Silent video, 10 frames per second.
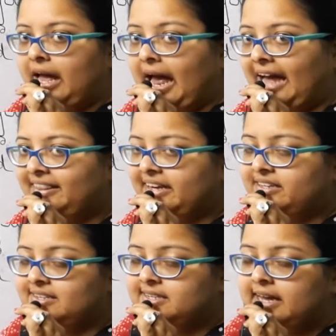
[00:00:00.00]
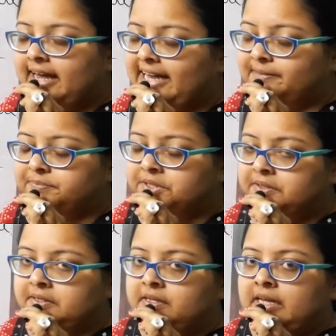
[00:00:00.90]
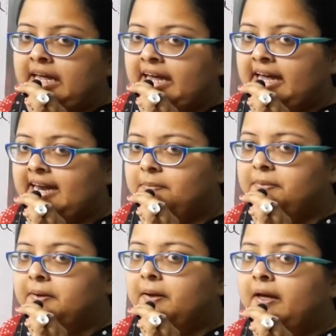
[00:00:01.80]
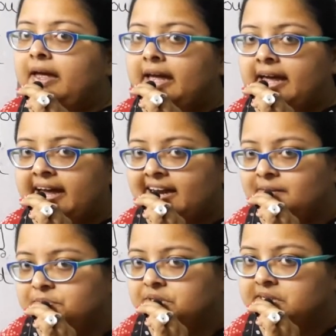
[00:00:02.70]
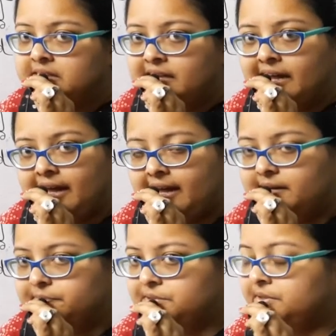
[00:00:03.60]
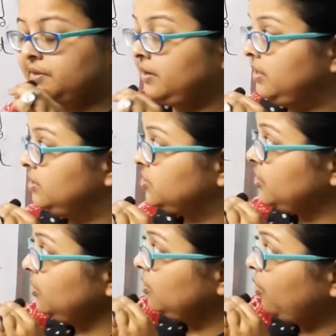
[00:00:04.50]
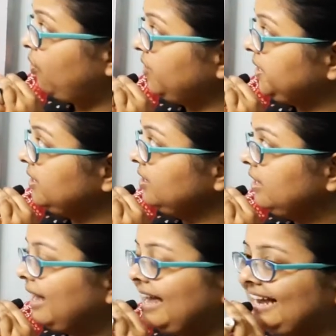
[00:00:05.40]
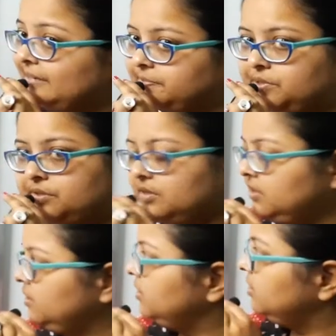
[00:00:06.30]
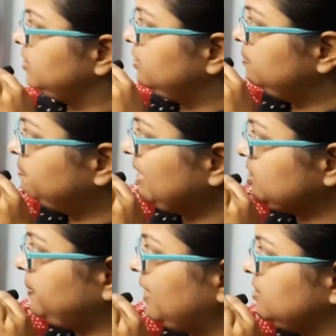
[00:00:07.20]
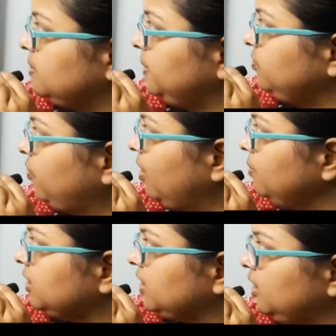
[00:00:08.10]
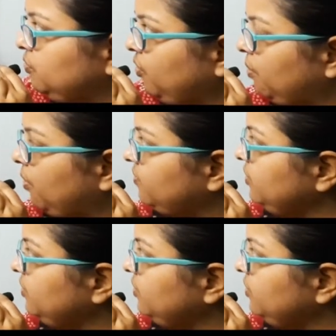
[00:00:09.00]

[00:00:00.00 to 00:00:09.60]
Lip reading: and that is helped. Help, helped, helped. So, over here helped, past participle form or third form of the